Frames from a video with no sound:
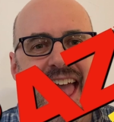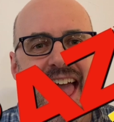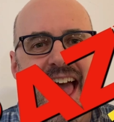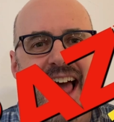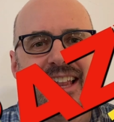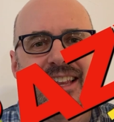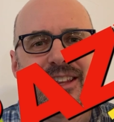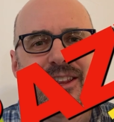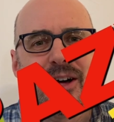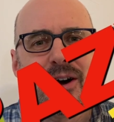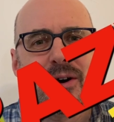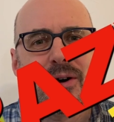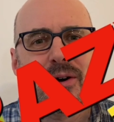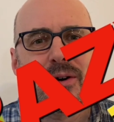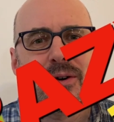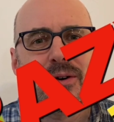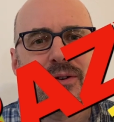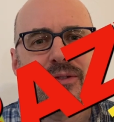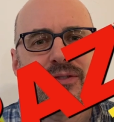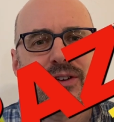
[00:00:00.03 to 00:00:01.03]

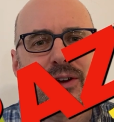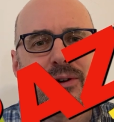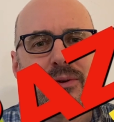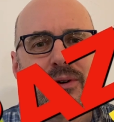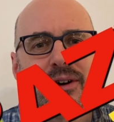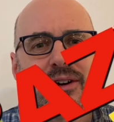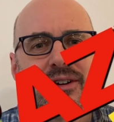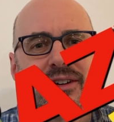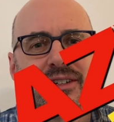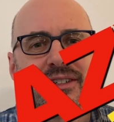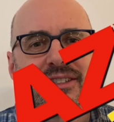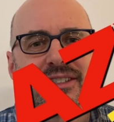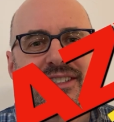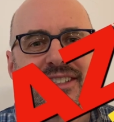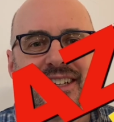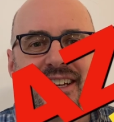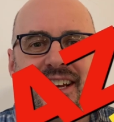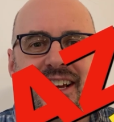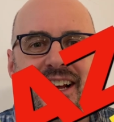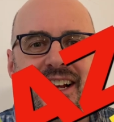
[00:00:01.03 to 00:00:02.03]
Hello,
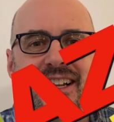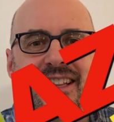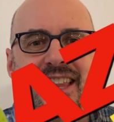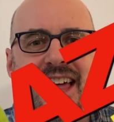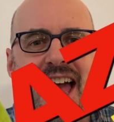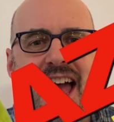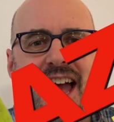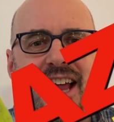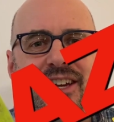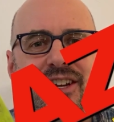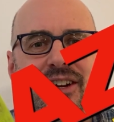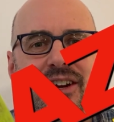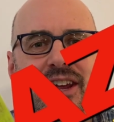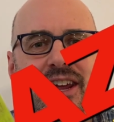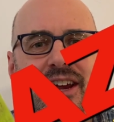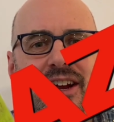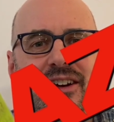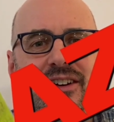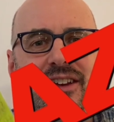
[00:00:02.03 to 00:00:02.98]
viewers. Glad you're here